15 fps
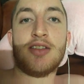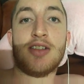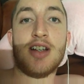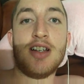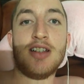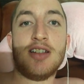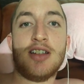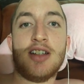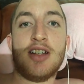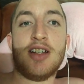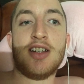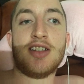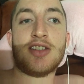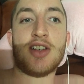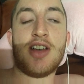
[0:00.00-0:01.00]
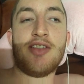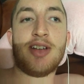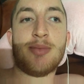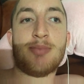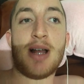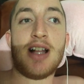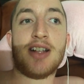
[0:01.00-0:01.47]
Right? So having
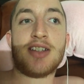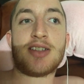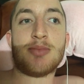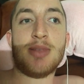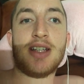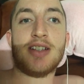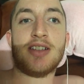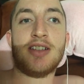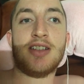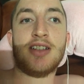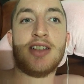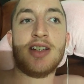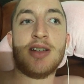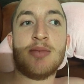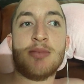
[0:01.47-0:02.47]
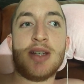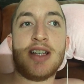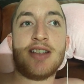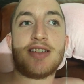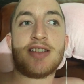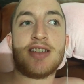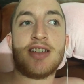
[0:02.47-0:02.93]
a balanced meal
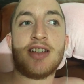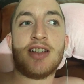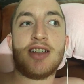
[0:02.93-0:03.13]
means